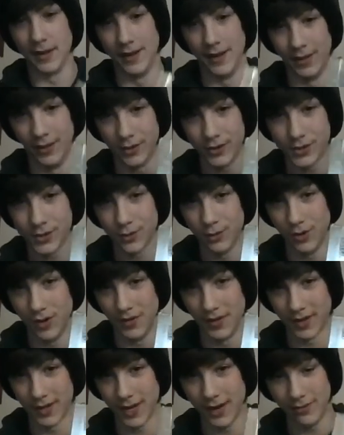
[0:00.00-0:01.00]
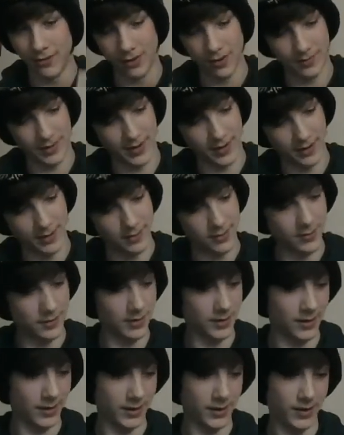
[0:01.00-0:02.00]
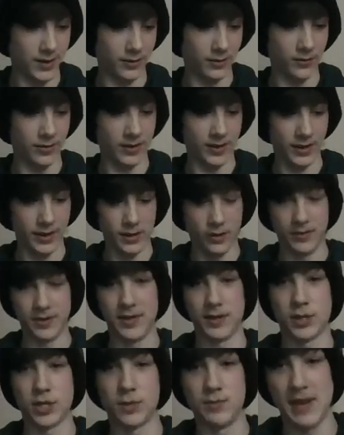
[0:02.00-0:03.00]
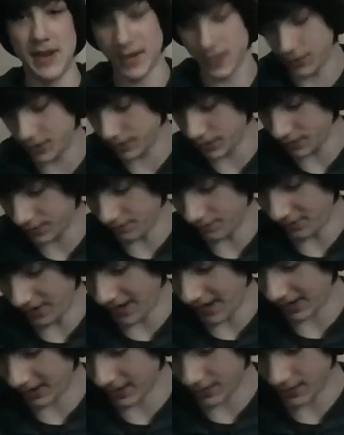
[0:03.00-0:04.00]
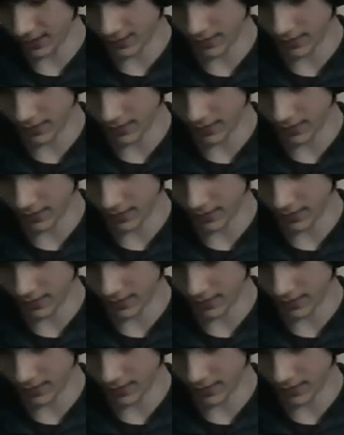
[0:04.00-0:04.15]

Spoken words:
looks cool on the cover. I couldn't really know what to expect back